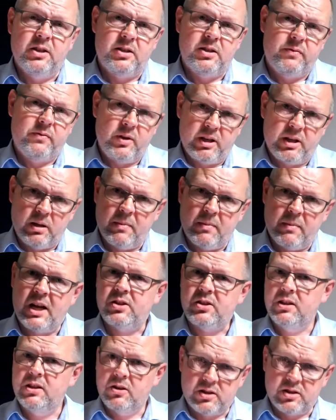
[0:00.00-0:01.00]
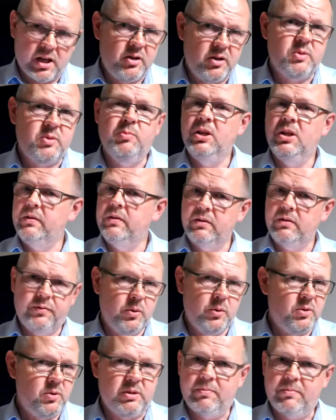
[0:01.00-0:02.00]
if you can imagine those cones moving
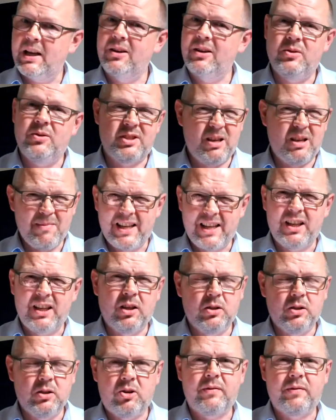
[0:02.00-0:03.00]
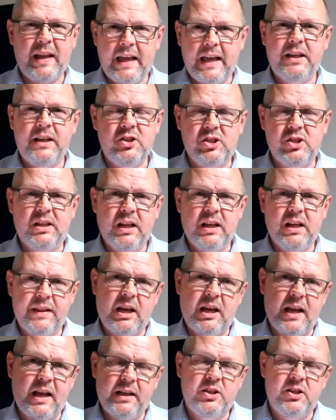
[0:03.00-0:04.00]
forwards and backwards, they're making a lot of energy, and
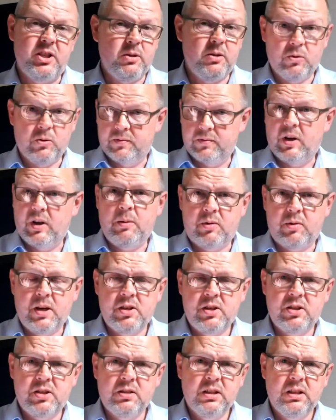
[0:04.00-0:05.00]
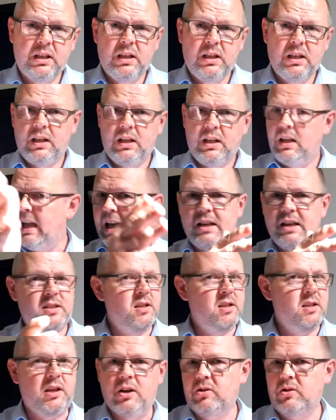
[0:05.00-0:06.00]
that energy or vibration has
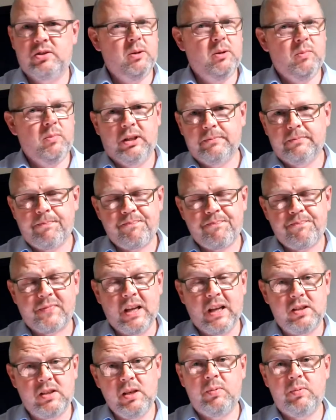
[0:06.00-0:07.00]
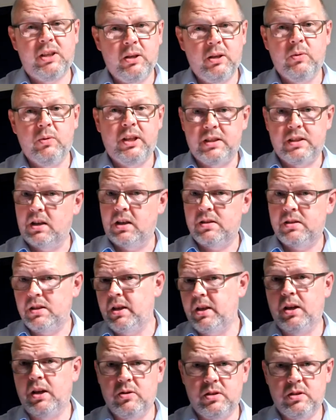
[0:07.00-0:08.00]
to go somewhere. And typically what it does is
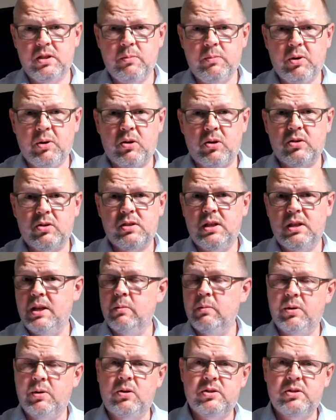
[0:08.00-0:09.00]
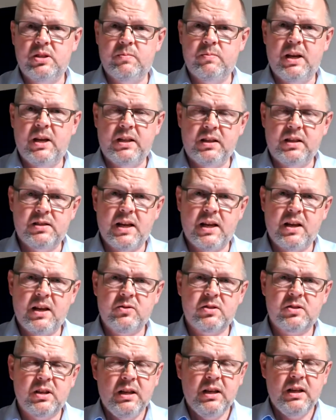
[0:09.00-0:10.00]
it goes into the box, and then the box is making
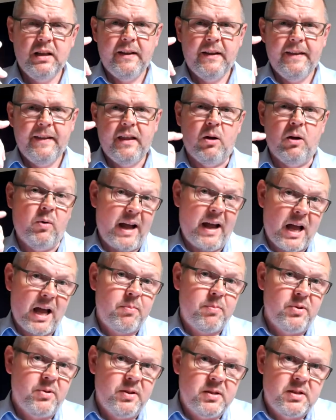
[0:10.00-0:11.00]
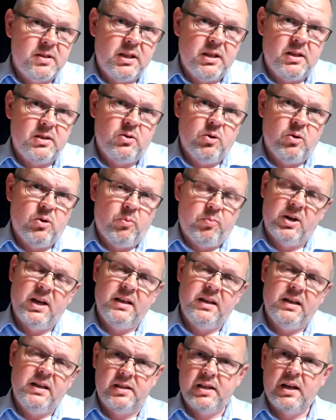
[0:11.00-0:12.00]
sounds. And what happens is your
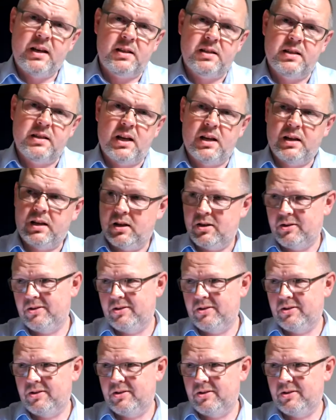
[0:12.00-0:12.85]
brain detects that and goes,